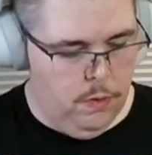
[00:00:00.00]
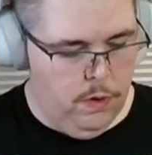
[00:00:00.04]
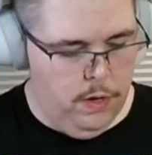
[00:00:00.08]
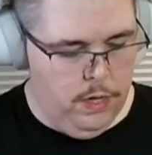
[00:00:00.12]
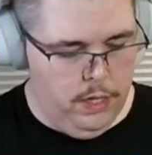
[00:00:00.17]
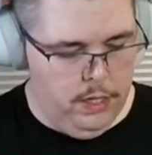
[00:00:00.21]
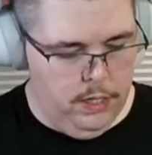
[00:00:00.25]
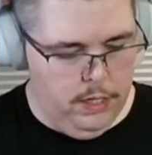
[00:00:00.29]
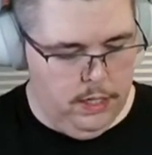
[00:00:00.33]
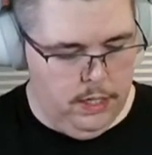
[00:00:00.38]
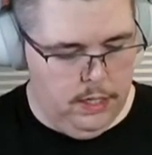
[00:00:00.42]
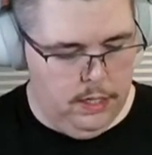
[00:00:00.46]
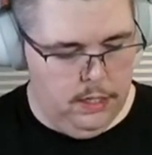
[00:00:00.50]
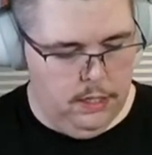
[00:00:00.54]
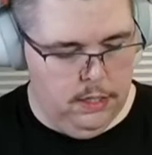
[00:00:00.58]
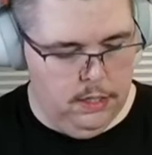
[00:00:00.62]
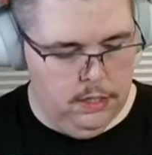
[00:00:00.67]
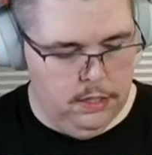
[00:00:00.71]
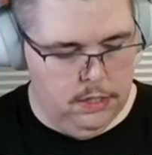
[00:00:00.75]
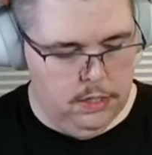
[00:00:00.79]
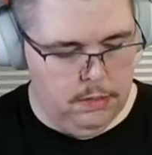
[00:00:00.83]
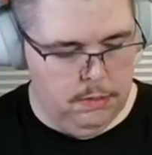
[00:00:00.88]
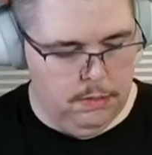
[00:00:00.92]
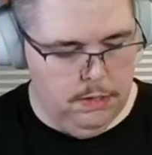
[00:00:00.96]
oil in a little
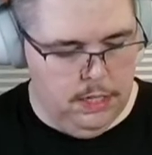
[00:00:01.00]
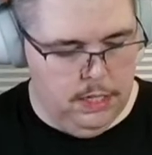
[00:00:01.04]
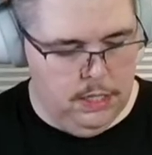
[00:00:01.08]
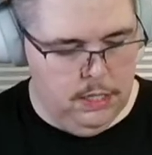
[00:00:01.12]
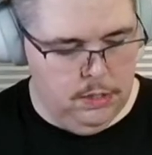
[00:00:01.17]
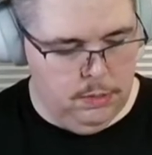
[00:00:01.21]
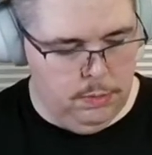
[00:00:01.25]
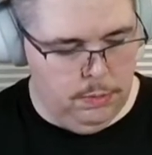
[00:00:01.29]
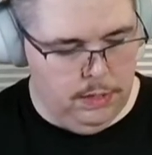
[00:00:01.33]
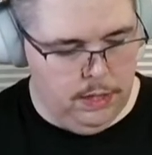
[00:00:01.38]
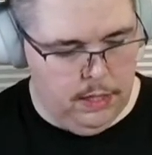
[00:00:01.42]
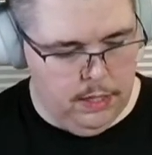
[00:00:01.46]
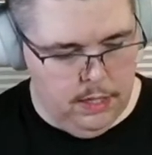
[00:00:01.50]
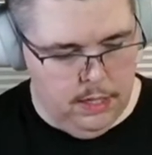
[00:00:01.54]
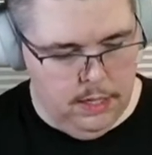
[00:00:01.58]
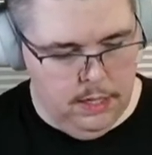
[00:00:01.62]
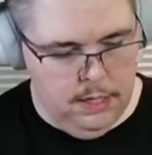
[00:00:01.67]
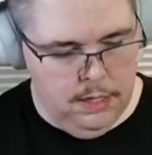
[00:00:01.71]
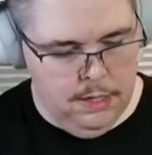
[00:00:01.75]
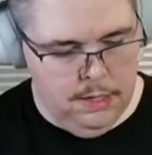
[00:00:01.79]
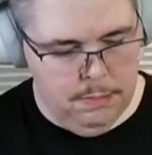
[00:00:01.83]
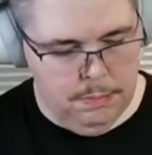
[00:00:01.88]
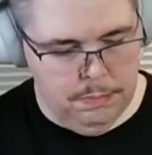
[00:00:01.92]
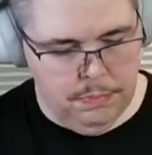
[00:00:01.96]
syringe with a
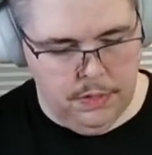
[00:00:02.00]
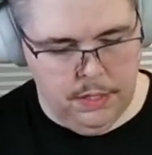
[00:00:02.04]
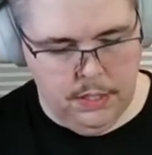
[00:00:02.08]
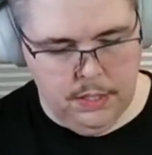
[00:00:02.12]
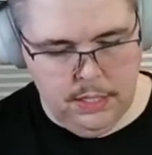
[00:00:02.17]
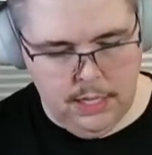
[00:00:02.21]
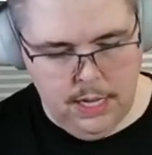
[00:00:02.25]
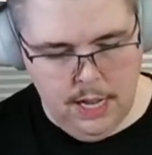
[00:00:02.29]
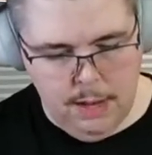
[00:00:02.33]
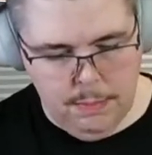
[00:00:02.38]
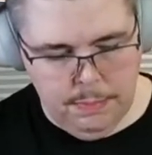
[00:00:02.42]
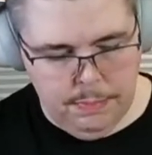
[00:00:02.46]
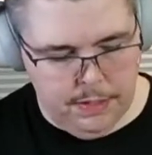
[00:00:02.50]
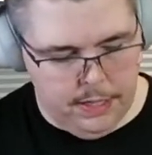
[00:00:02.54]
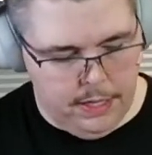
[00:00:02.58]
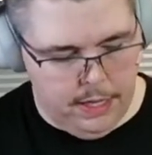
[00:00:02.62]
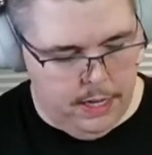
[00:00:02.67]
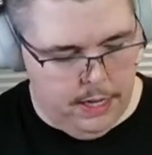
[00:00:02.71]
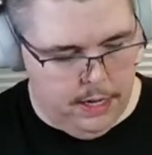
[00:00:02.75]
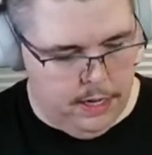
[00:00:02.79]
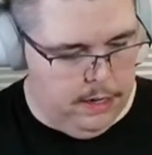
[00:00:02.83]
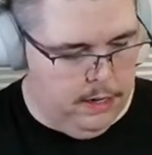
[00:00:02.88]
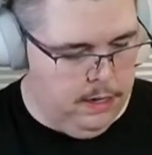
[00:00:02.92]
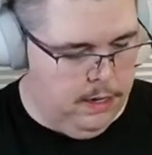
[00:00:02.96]
blunt
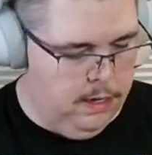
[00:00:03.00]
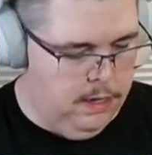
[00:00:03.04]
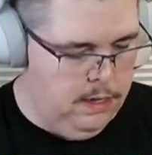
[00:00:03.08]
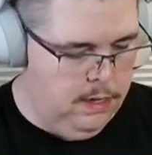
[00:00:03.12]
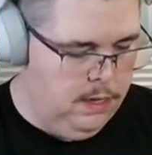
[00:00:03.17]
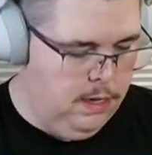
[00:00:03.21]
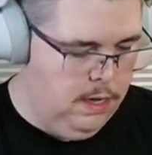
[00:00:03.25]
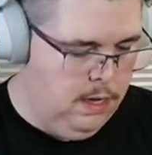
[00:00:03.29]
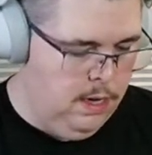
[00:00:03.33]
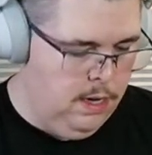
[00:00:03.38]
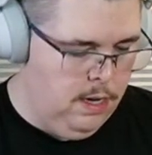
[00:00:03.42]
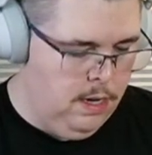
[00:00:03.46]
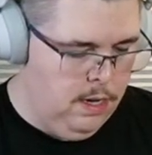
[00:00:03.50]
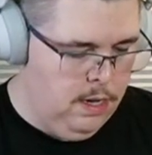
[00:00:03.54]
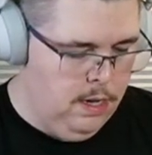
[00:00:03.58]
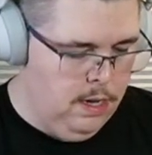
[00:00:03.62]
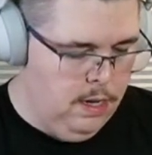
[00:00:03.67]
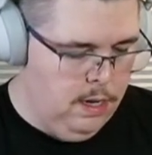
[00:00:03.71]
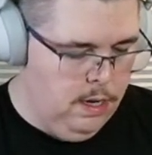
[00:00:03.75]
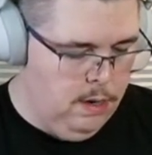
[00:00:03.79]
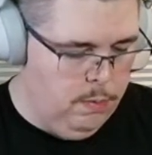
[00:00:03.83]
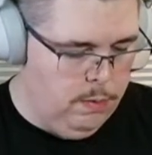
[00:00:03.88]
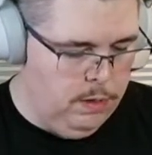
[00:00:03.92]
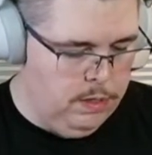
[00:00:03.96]
applicator
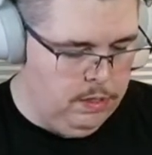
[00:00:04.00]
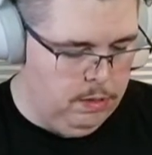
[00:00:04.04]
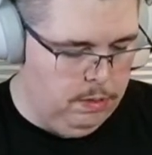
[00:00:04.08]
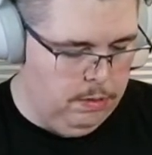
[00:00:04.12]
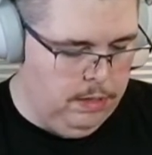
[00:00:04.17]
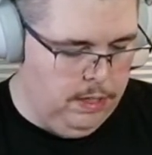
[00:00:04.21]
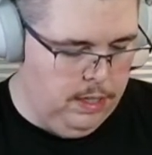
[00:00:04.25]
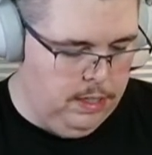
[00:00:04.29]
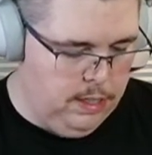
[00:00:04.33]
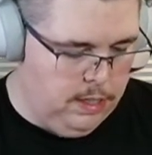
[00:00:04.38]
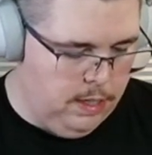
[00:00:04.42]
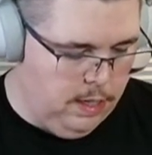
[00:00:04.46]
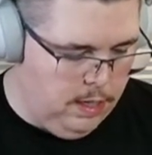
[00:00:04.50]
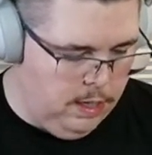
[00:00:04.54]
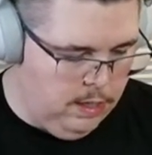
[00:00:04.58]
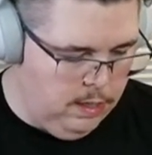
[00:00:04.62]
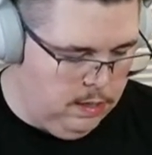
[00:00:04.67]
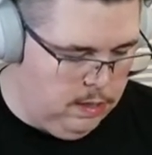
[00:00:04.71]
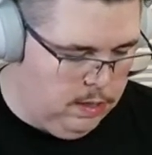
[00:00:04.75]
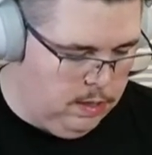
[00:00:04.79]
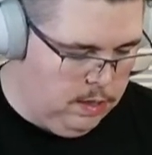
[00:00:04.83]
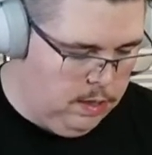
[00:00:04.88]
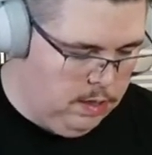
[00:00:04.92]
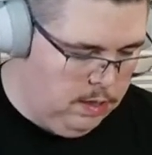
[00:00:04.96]
with 3D
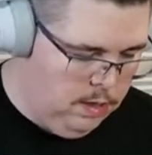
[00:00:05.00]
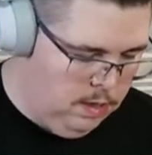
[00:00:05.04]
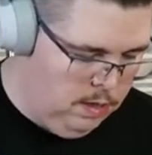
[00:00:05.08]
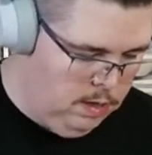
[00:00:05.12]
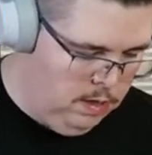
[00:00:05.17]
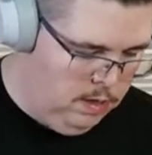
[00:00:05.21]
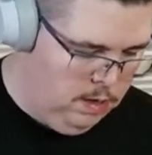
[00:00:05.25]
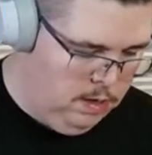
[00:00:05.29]
cells.